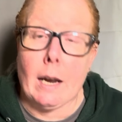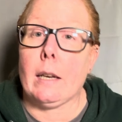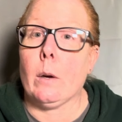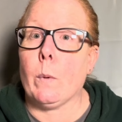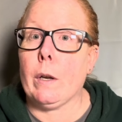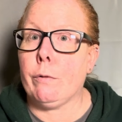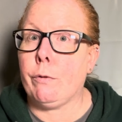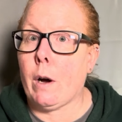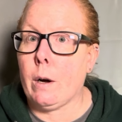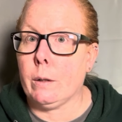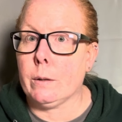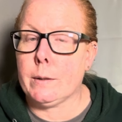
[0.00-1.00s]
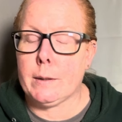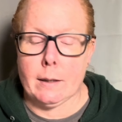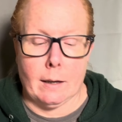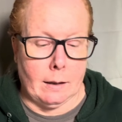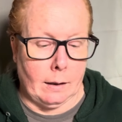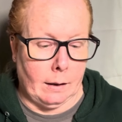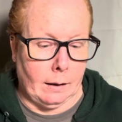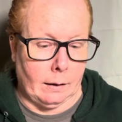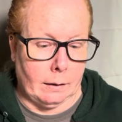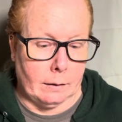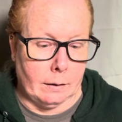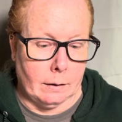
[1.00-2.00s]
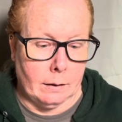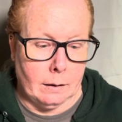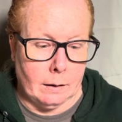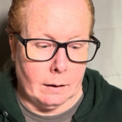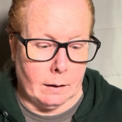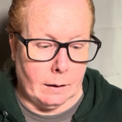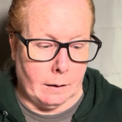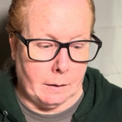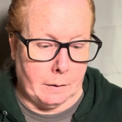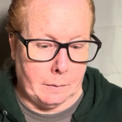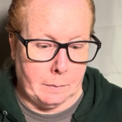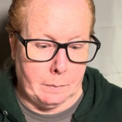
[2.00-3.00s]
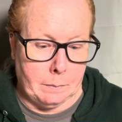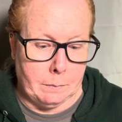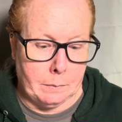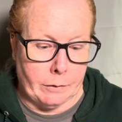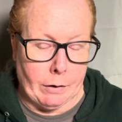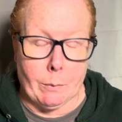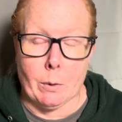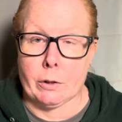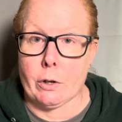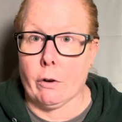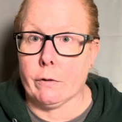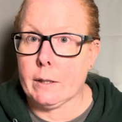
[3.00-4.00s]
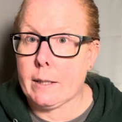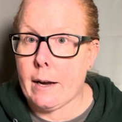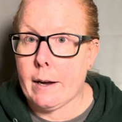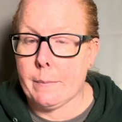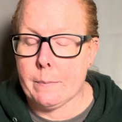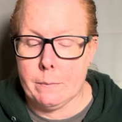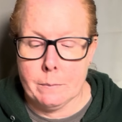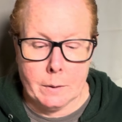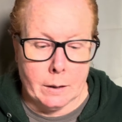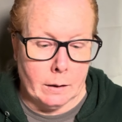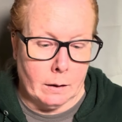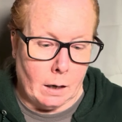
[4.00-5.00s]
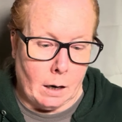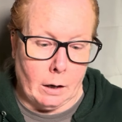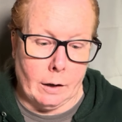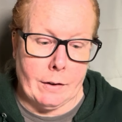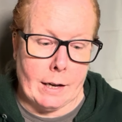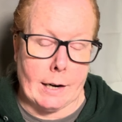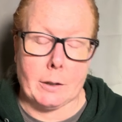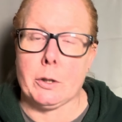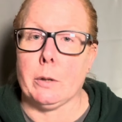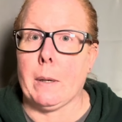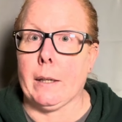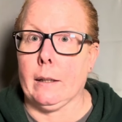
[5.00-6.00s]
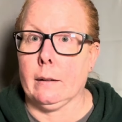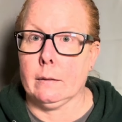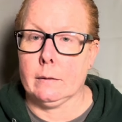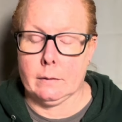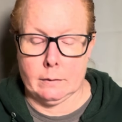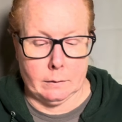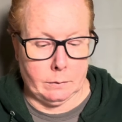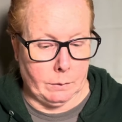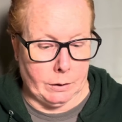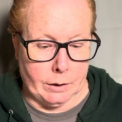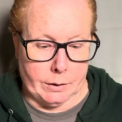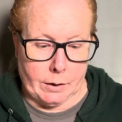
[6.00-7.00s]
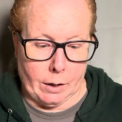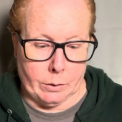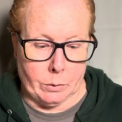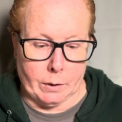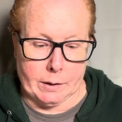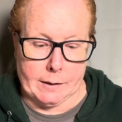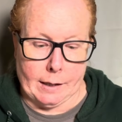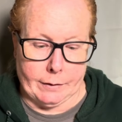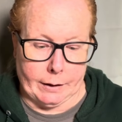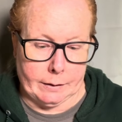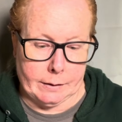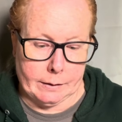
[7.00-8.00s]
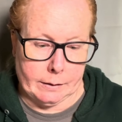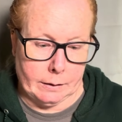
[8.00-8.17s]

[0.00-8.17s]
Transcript: any windfalls, any if I worked overtime, all of that extra money would just go towards savings